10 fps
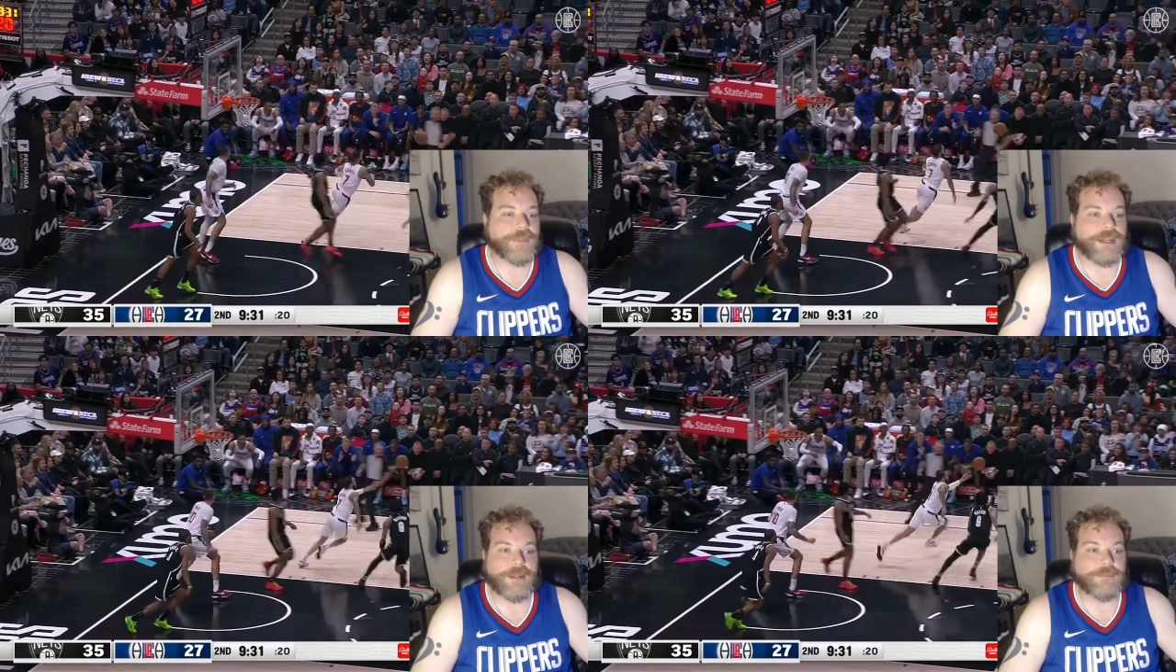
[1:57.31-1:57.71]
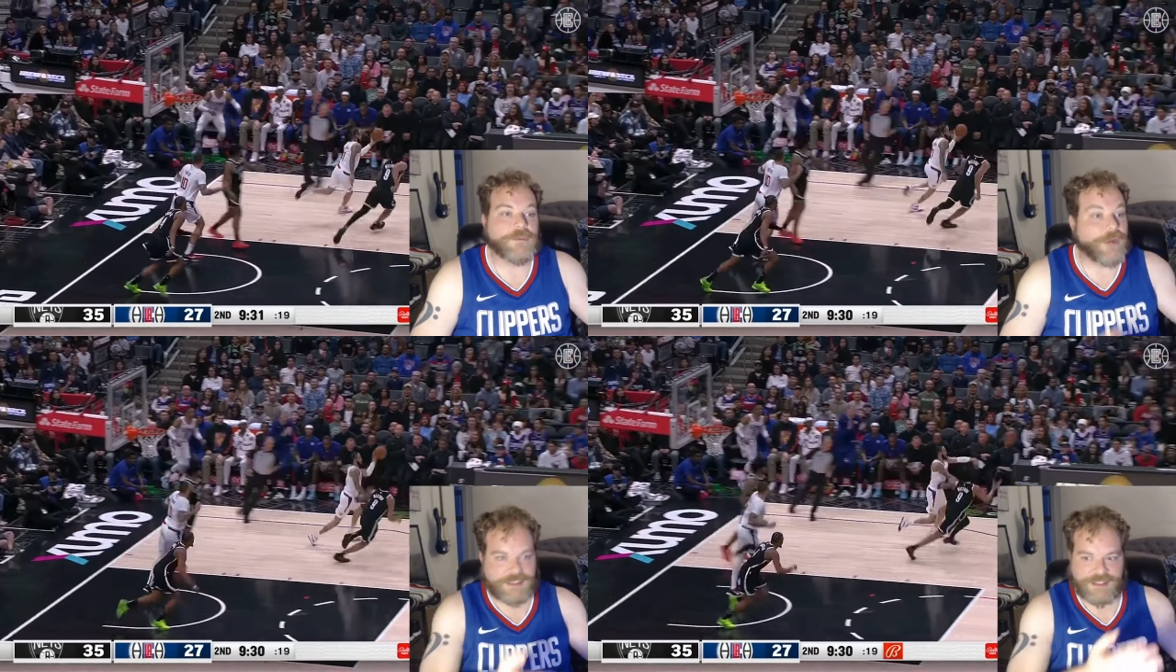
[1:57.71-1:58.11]
Um,
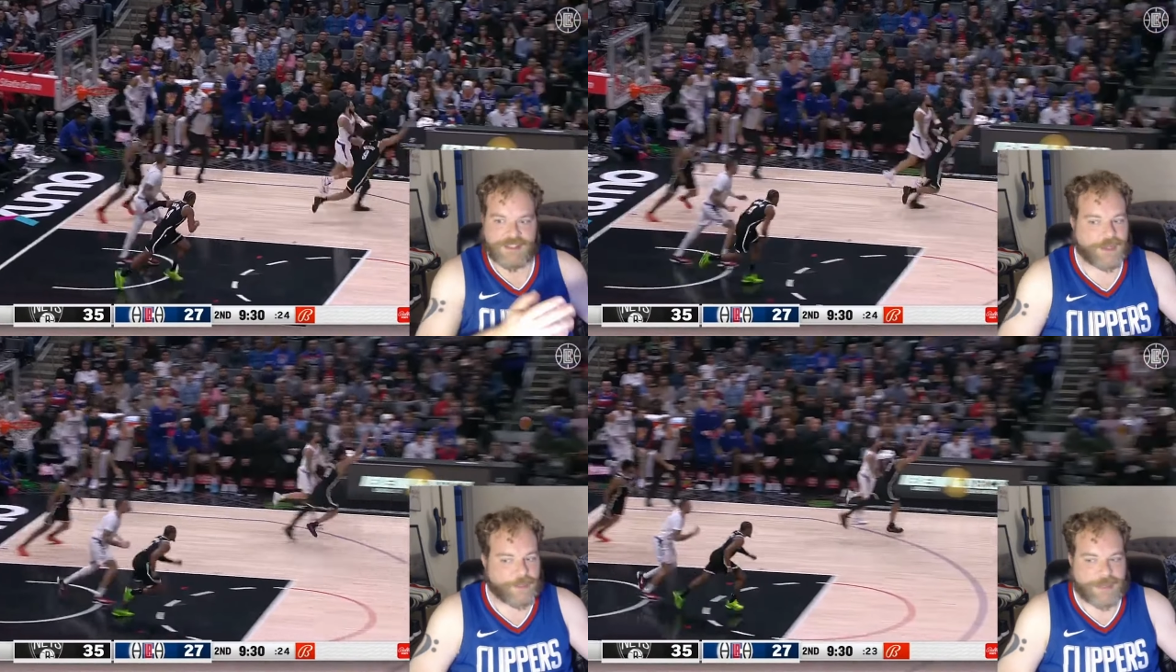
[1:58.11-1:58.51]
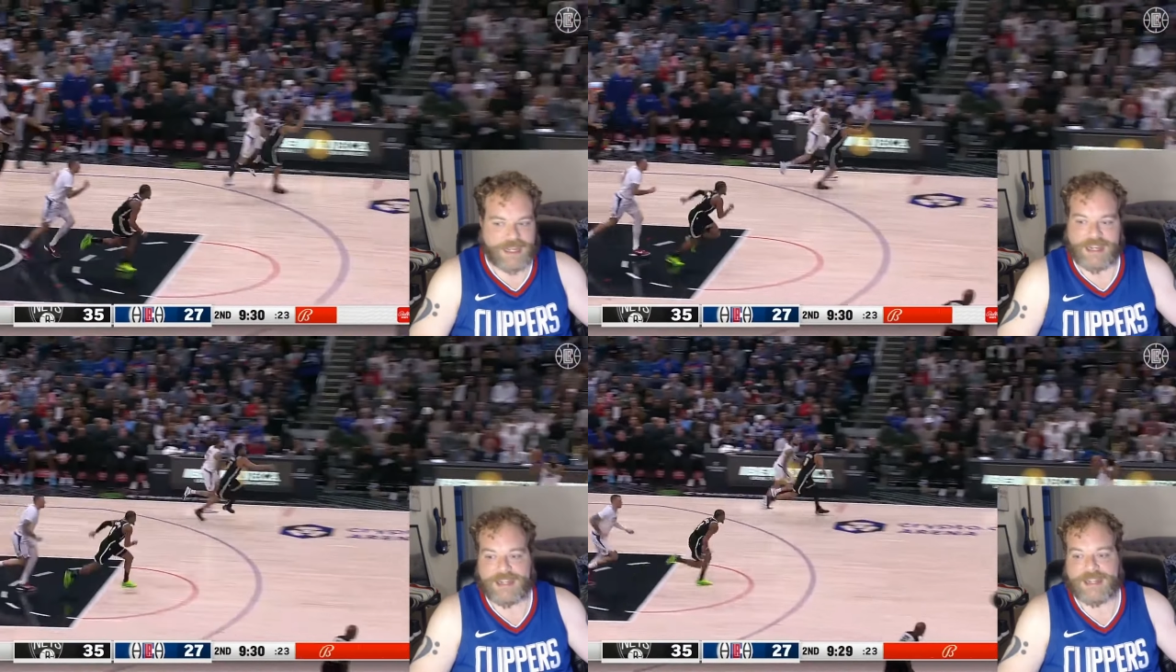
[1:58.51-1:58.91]
great steal there
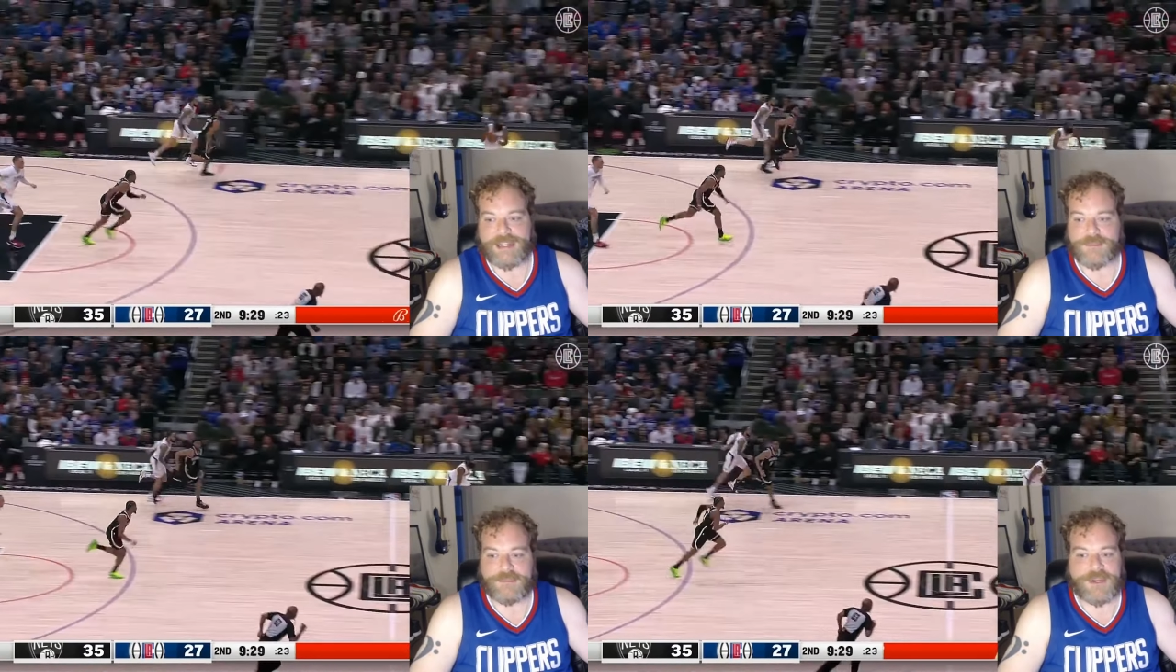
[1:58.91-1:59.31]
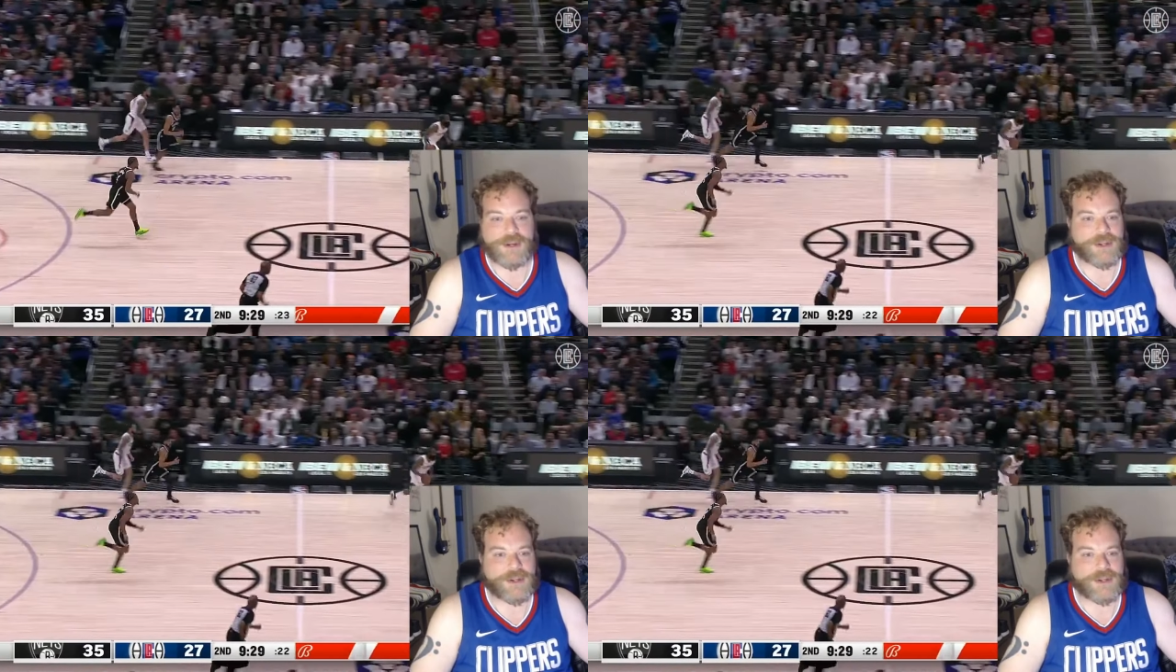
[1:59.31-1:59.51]
by uh, Amir